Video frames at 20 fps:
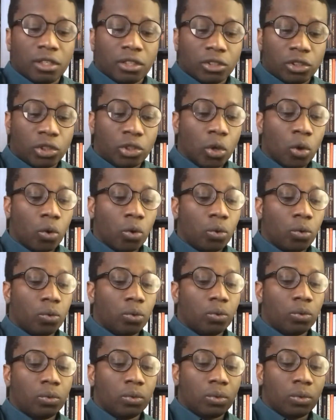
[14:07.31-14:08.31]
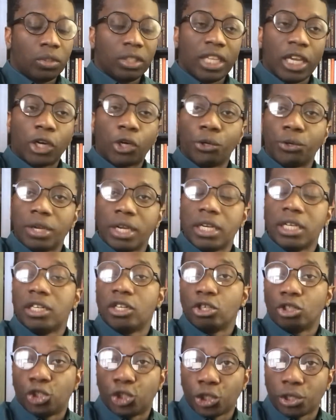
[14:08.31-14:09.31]
So they
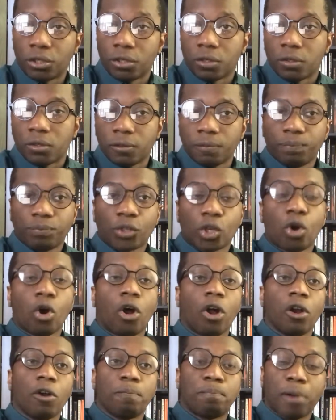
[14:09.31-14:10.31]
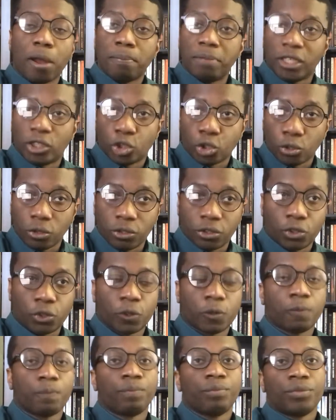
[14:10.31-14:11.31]
created a journal called Public
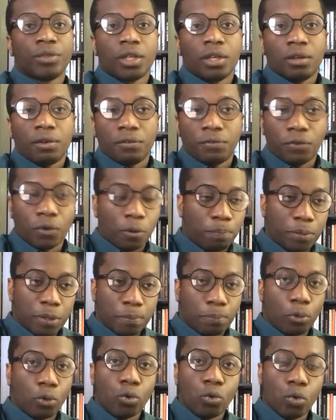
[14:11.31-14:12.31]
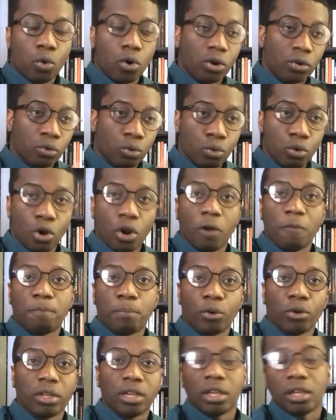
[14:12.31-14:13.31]
Choice for people who love
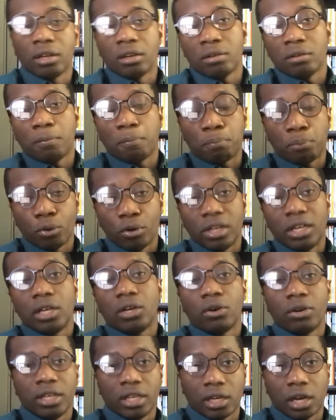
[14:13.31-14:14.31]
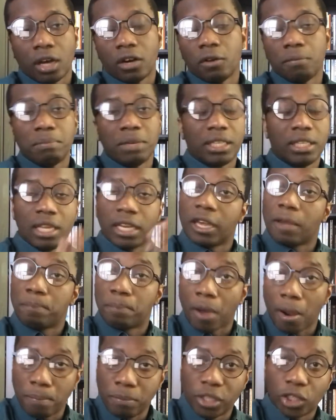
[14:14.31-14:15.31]
political economy. They can
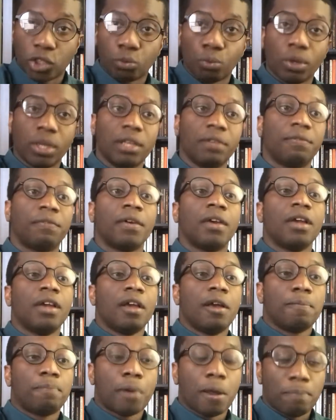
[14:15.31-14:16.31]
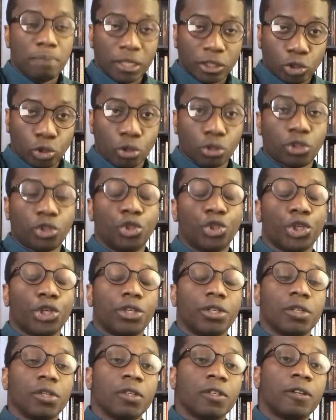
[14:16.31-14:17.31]
publish with Public Choice
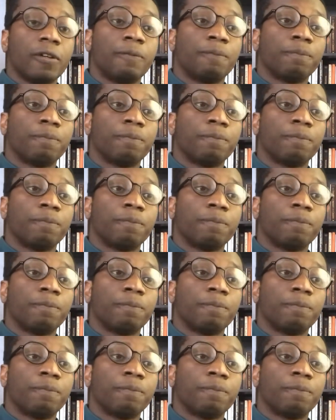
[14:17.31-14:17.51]
Journal.